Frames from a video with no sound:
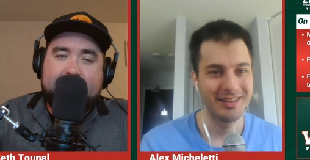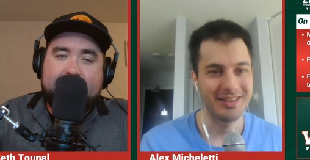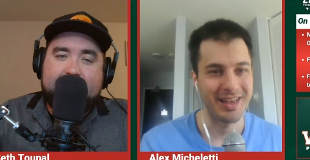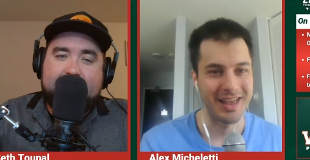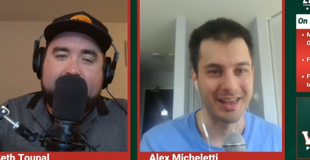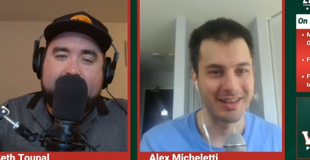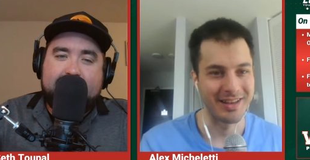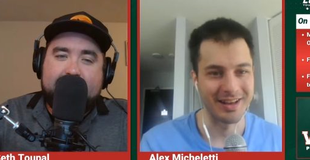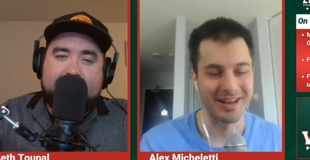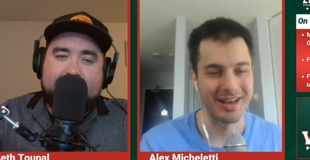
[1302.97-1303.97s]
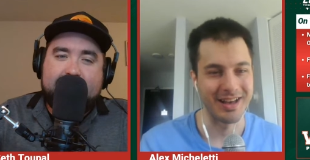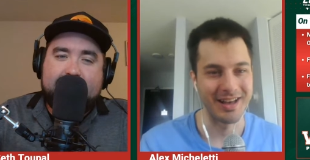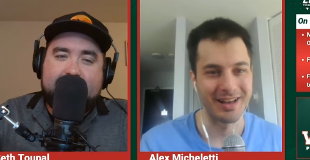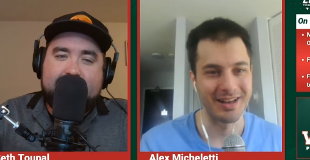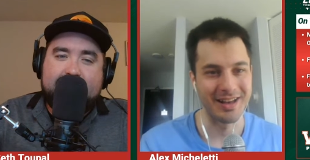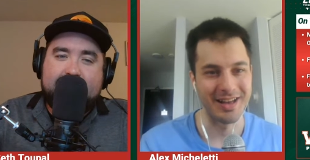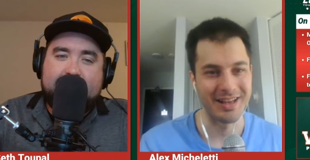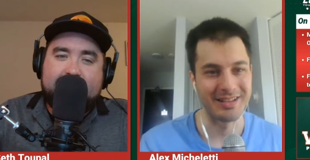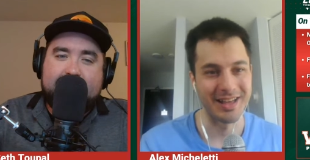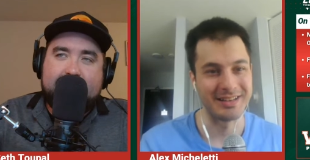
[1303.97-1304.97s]
Speaker 1: hey, uh, I,
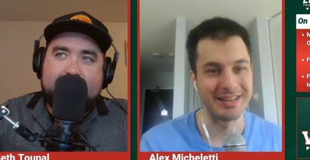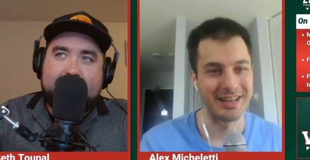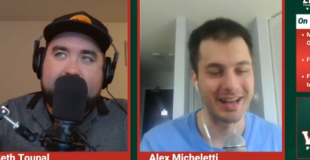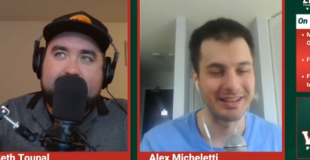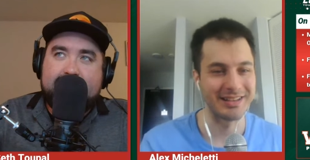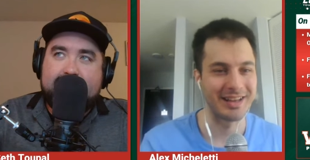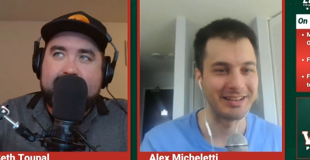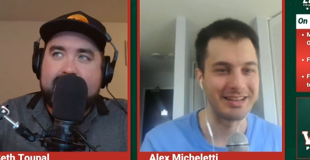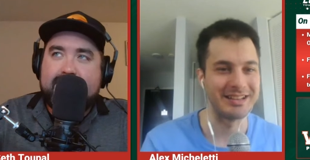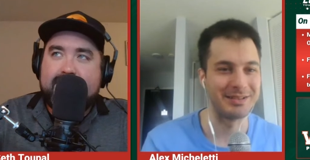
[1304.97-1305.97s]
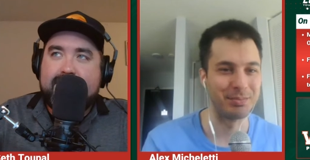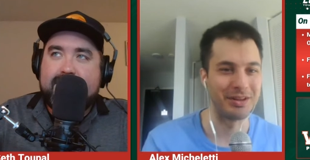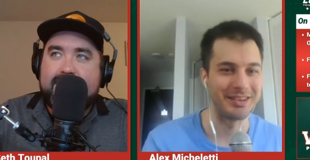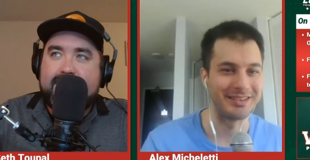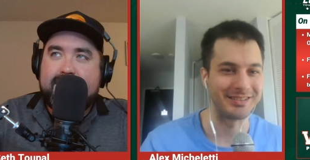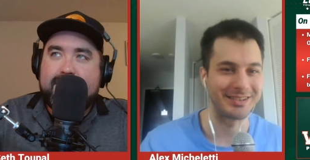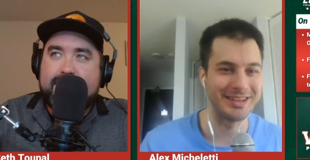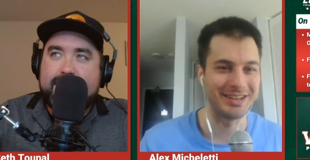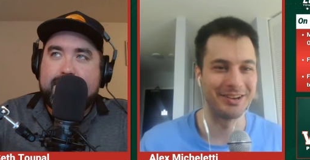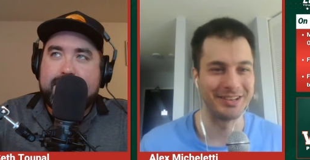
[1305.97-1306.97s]
I need, I, I need to play this,
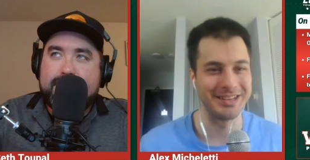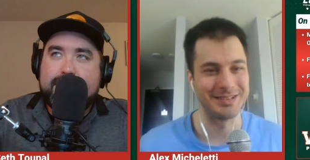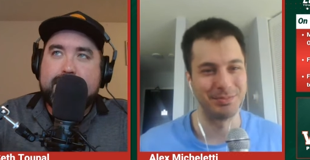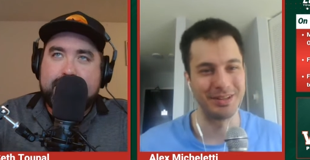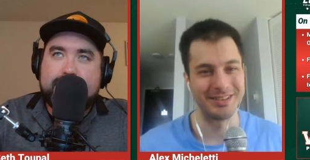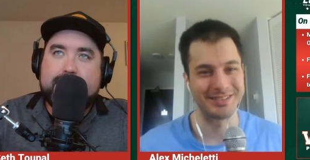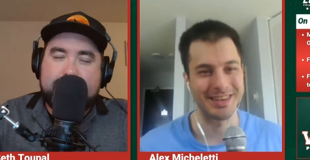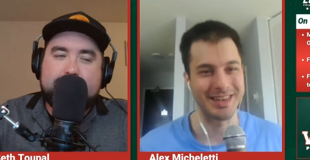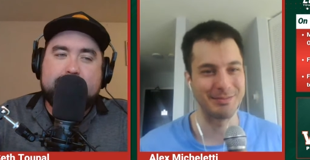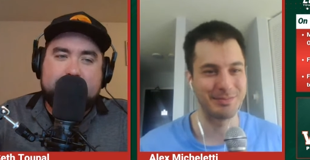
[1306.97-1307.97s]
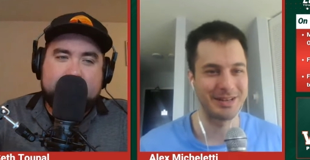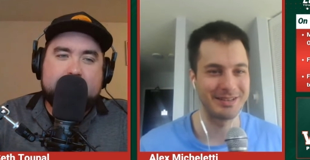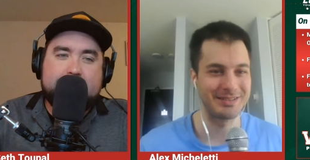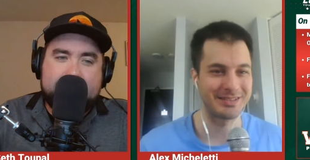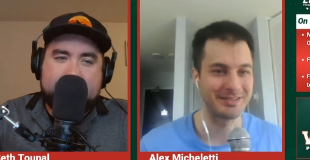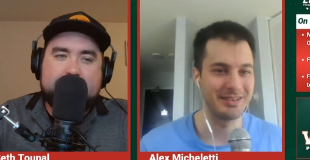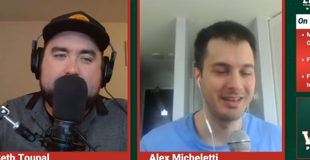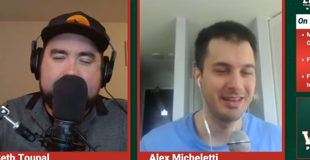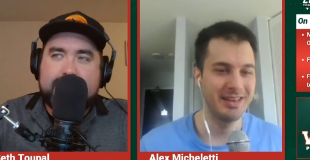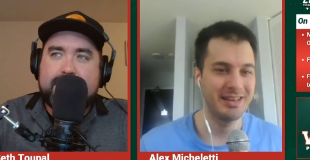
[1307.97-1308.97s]
you know, I need to play this game. Uh, so.
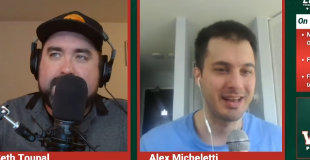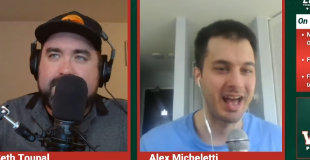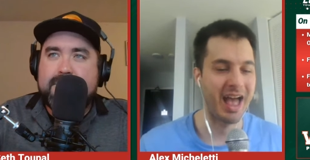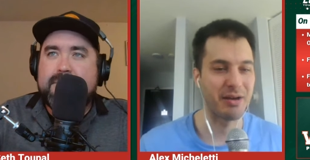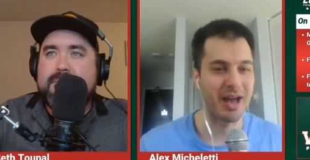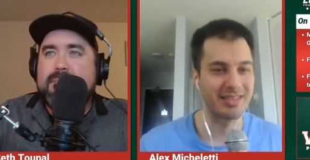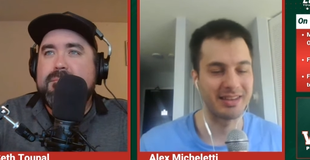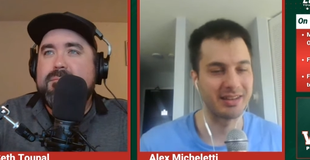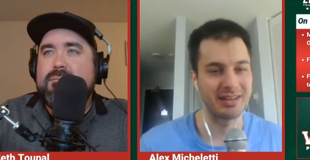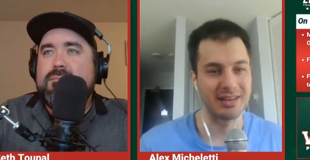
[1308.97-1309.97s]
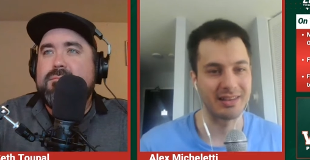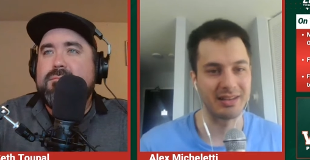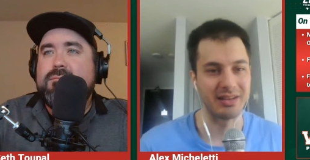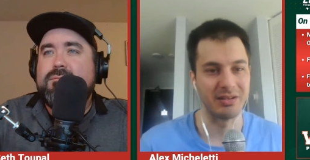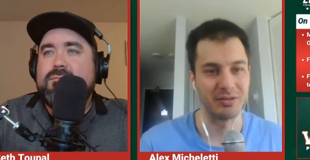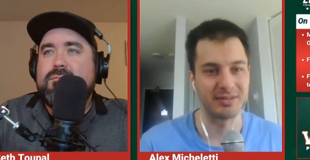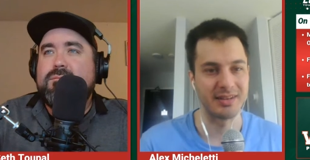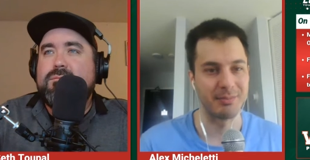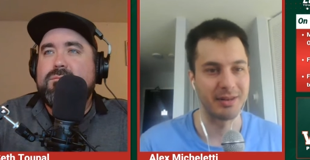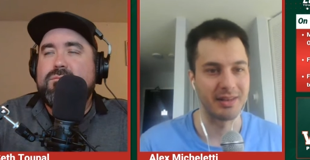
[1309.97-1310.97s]
I, I think I think you do see
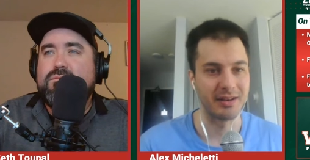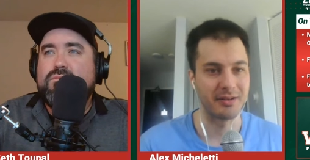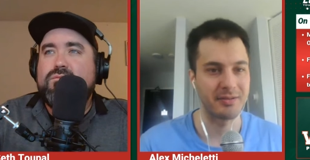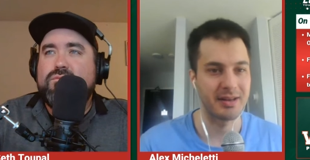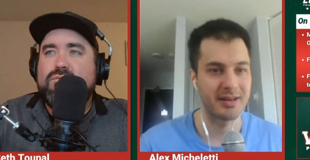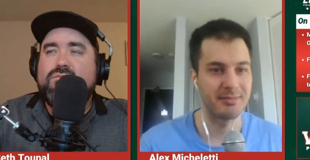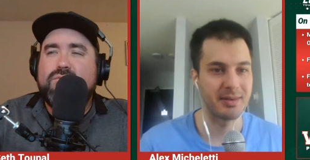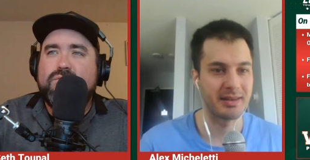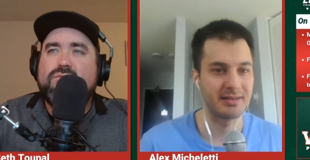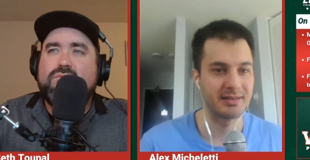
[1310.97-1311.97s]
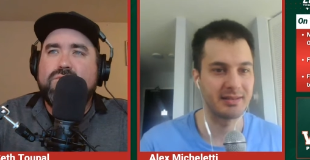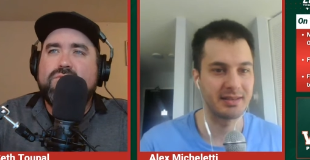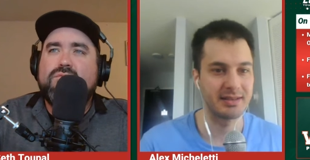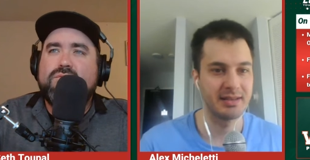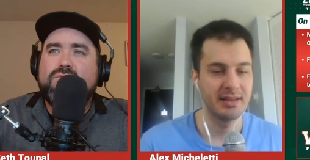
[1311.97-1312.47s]
him in there, um, and uh,